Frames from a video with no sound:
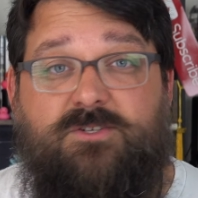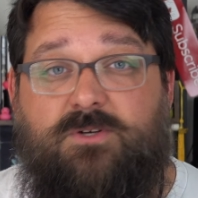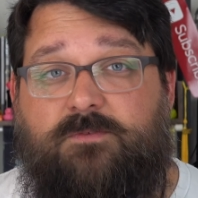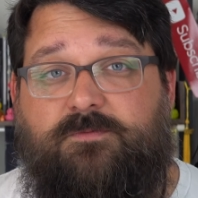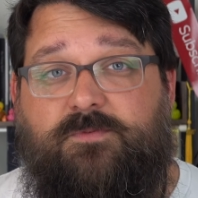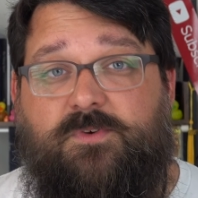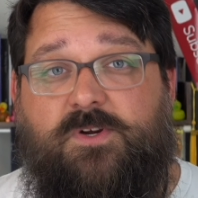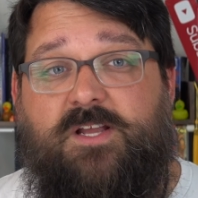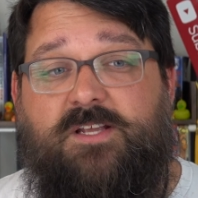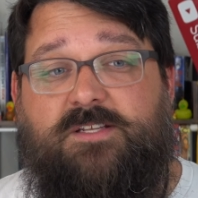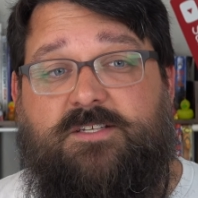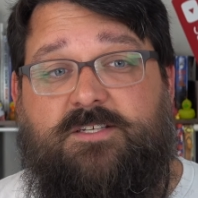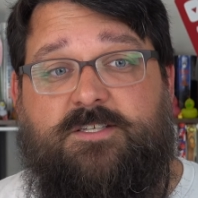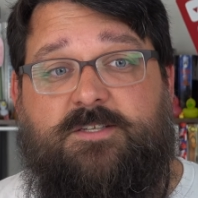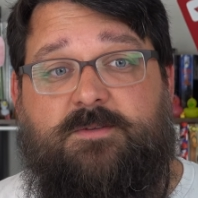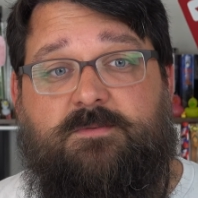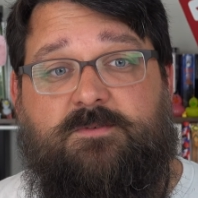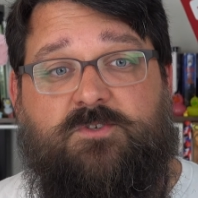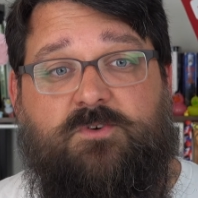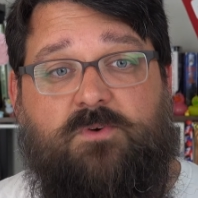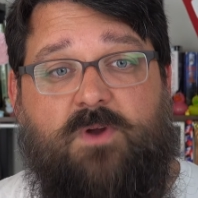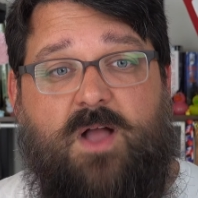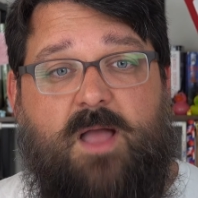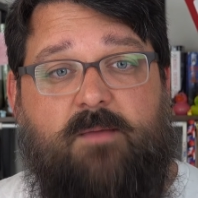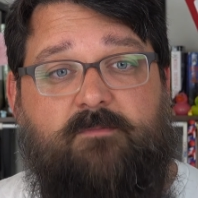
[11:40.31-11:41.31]
Don't forget to
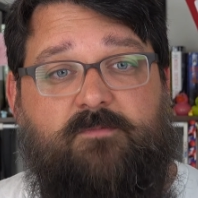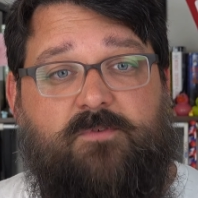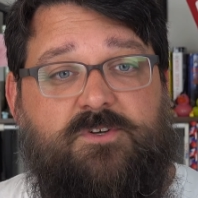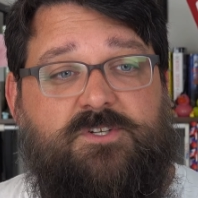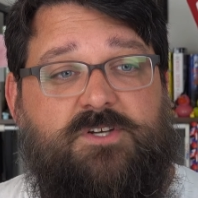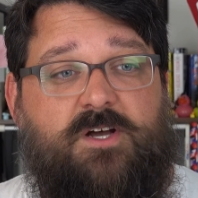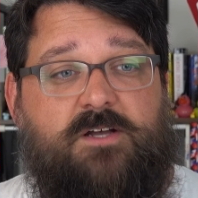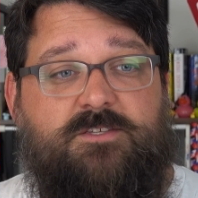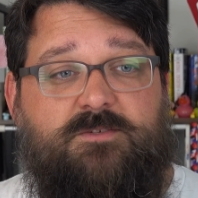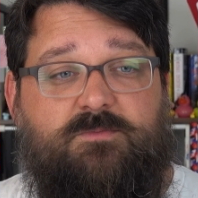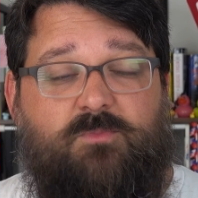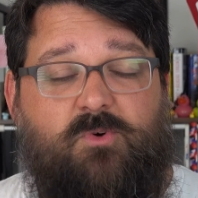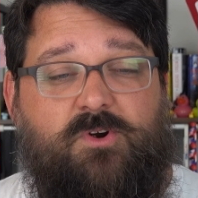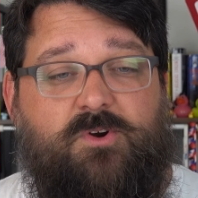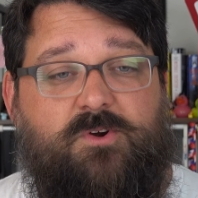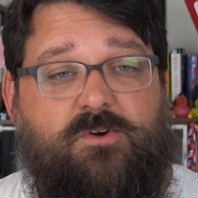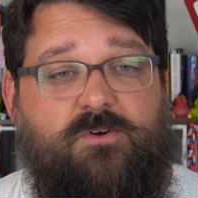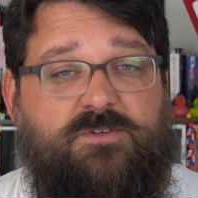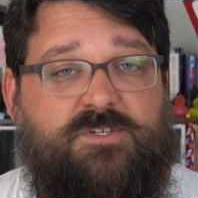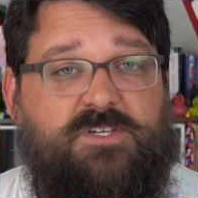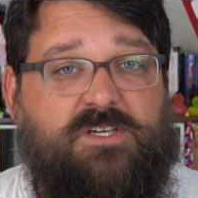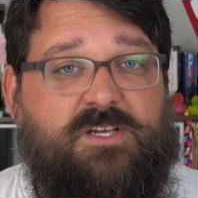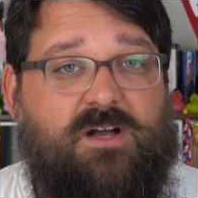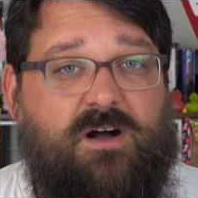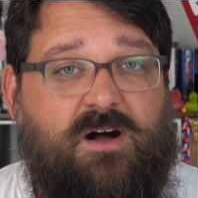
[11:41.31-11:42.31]
subscribe for tons more
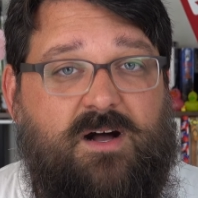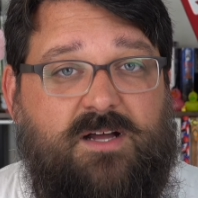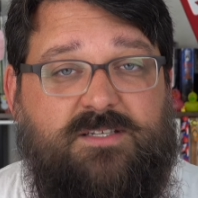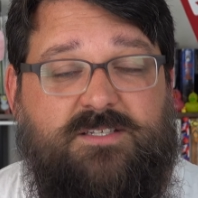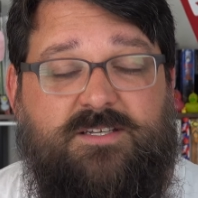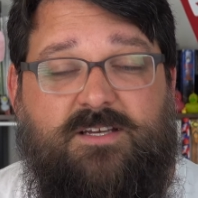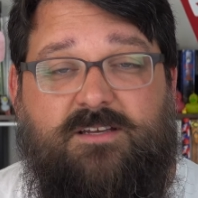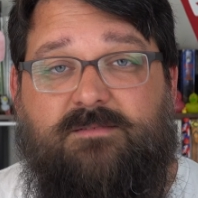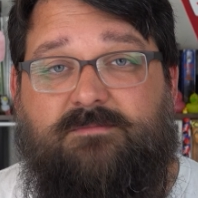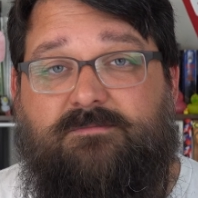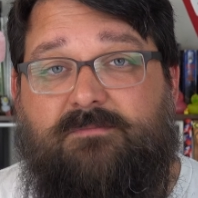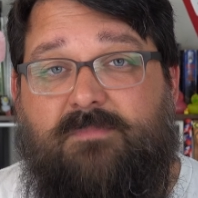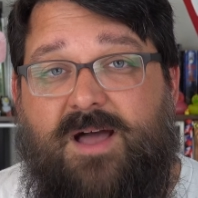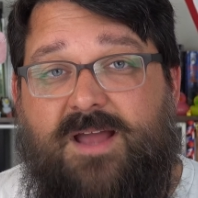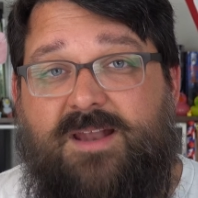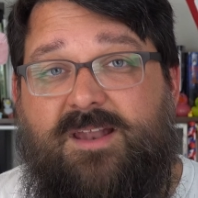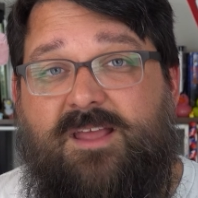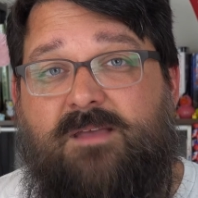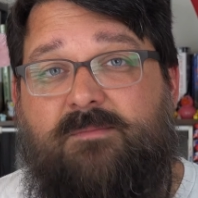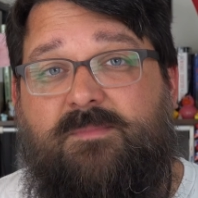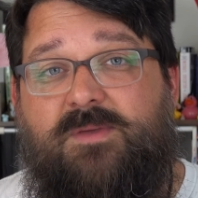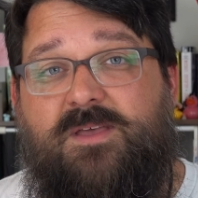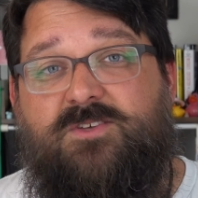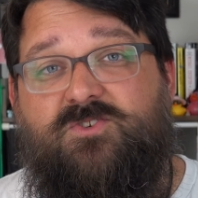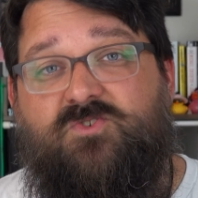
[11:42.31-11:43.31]
cruising content. My
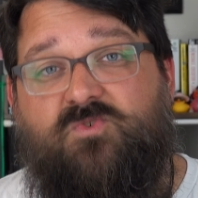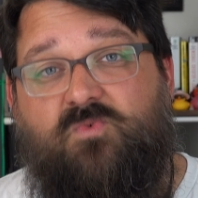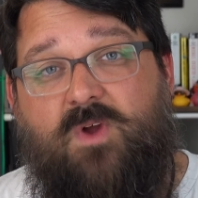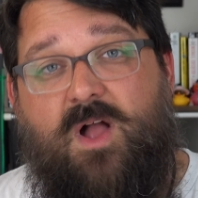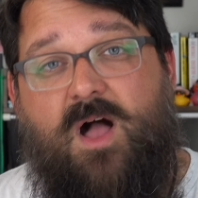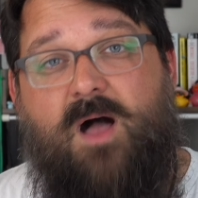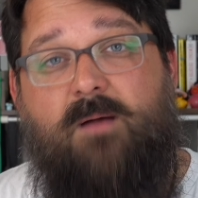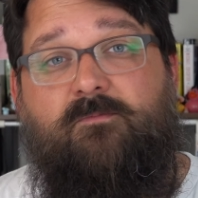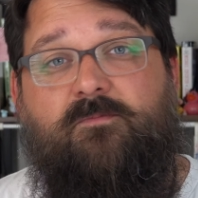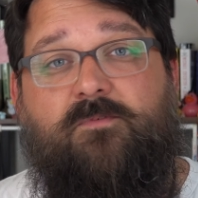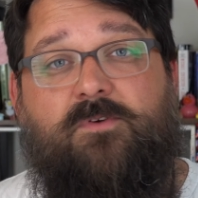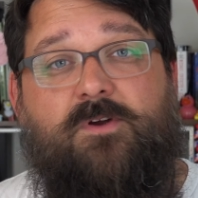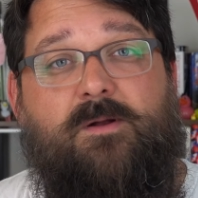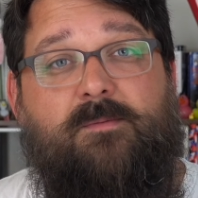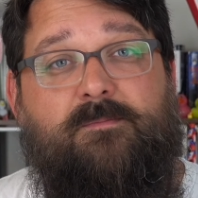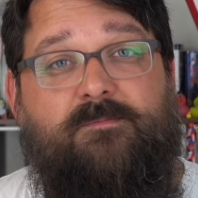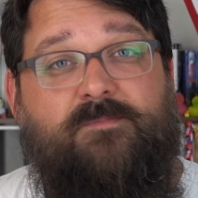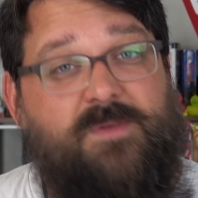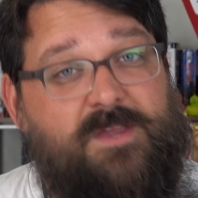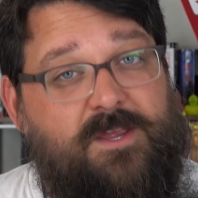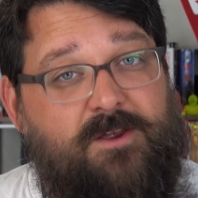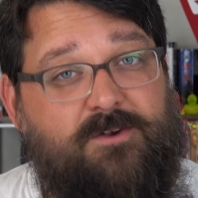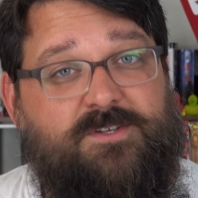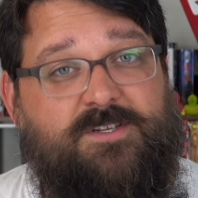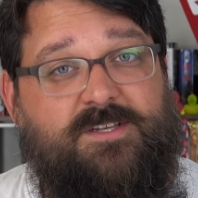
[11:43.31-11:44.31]
name is Rob from
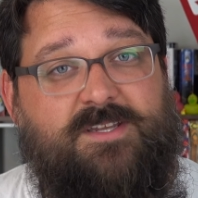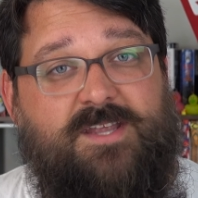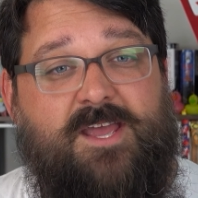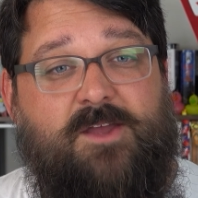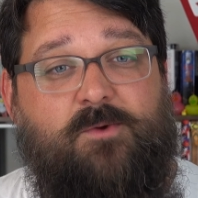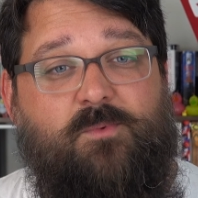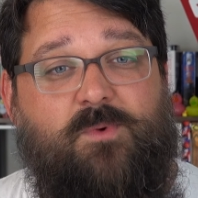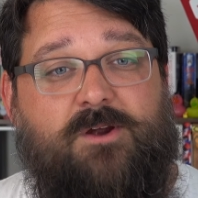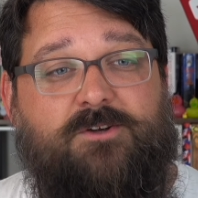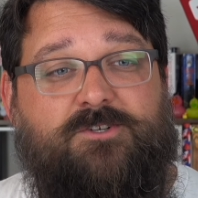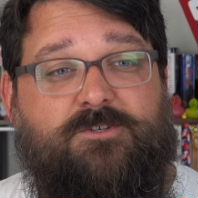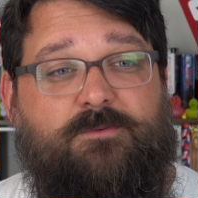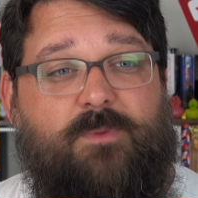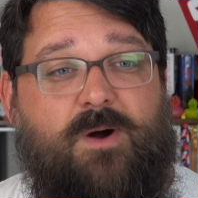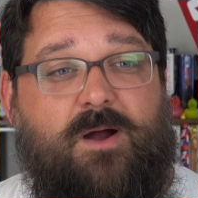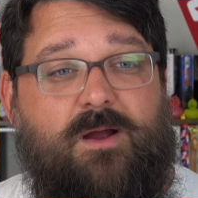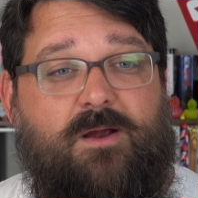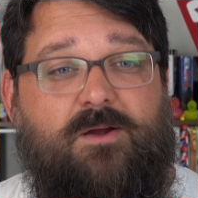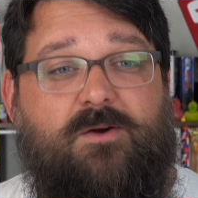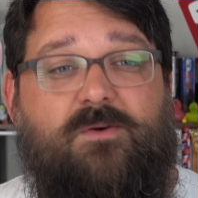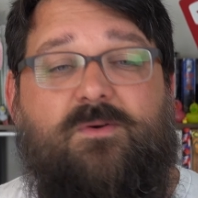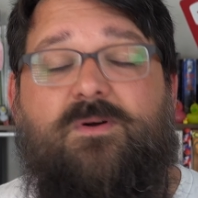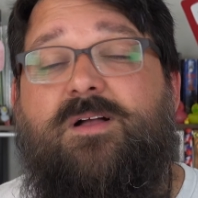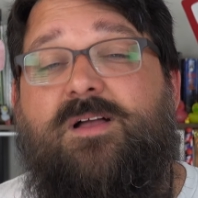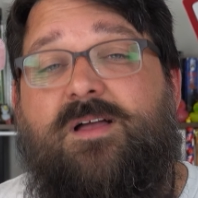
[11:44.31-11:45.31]
Here Today, Where
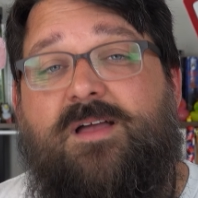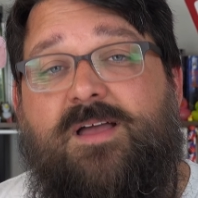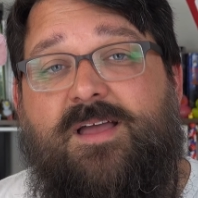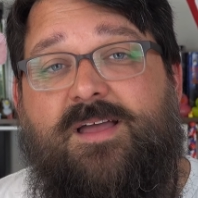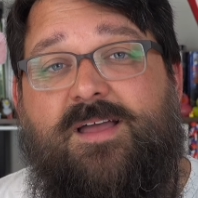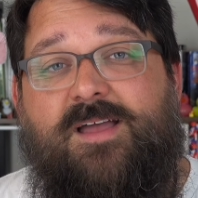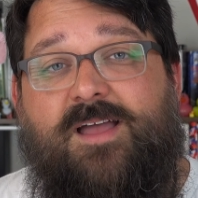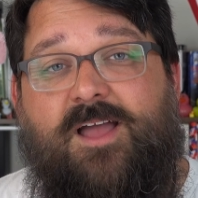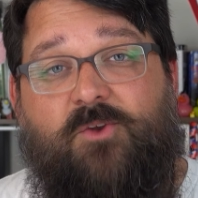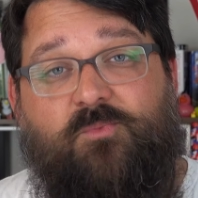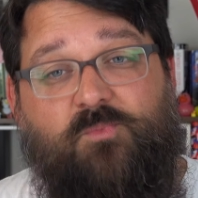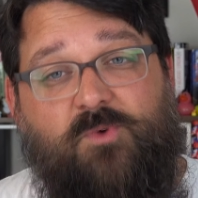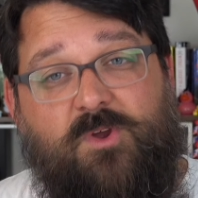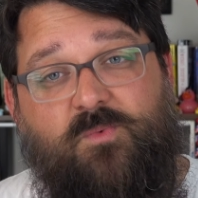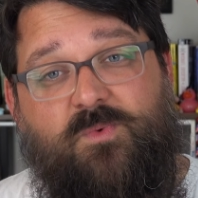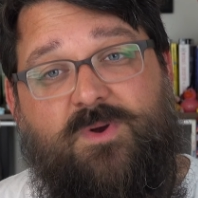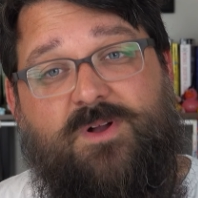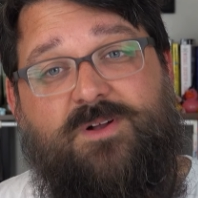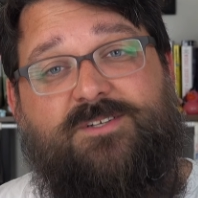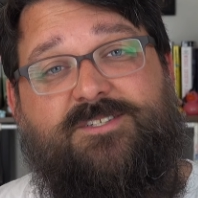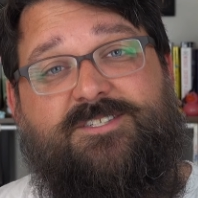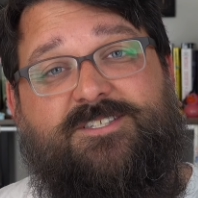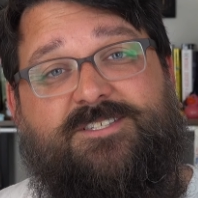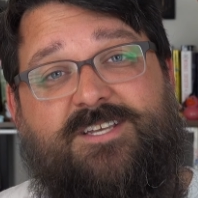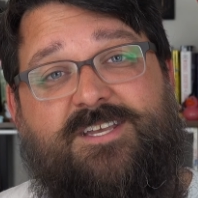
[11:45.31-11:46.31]
Tomorrow, and we
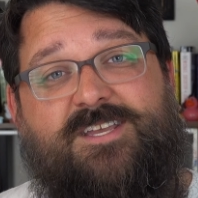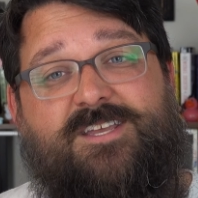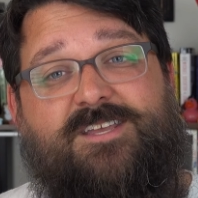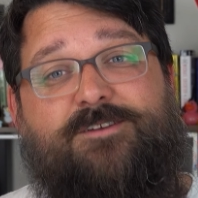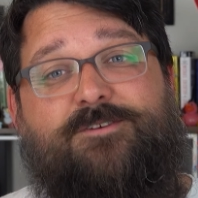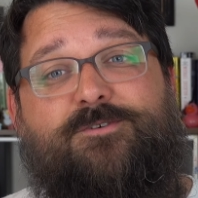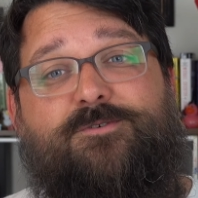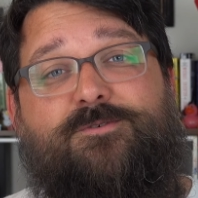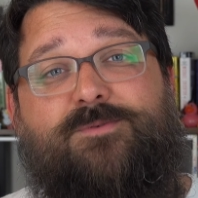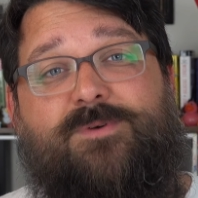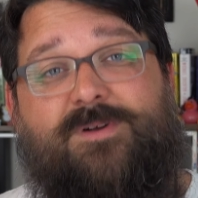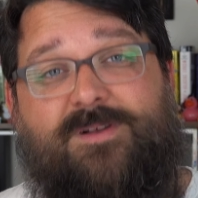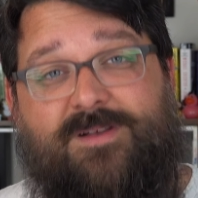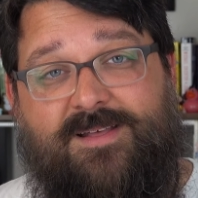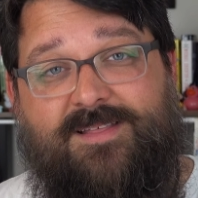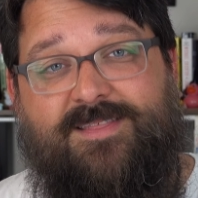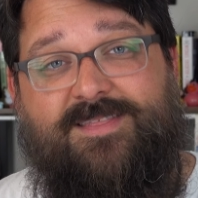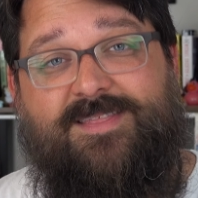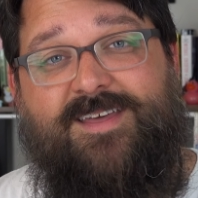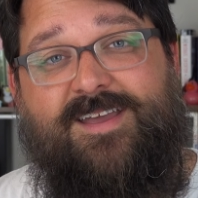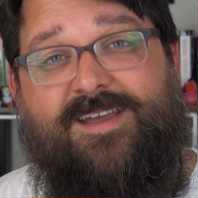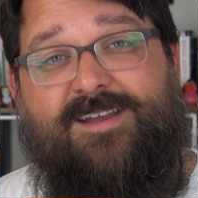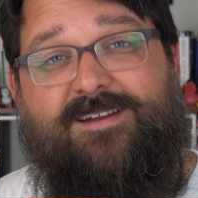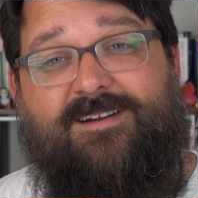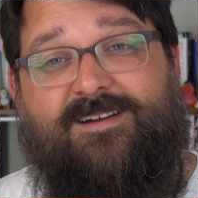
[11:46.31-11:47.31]
will see you
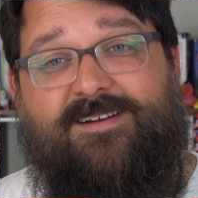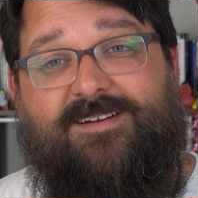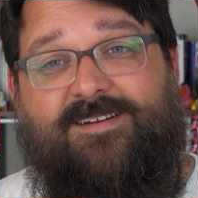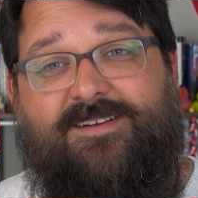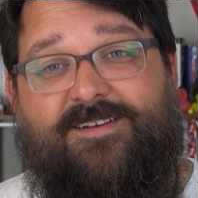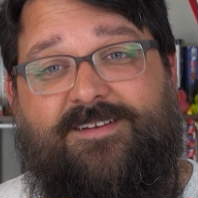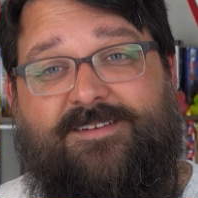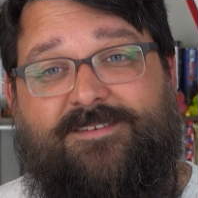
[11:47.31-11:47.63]
there.